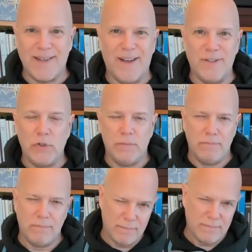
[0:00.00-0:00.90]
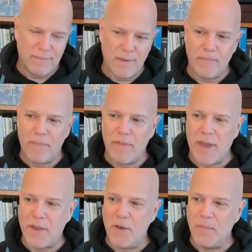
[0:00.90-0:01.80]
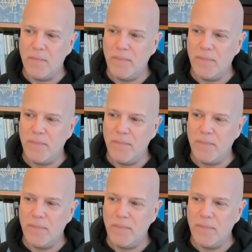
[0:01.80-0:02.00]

lunch. Thank you.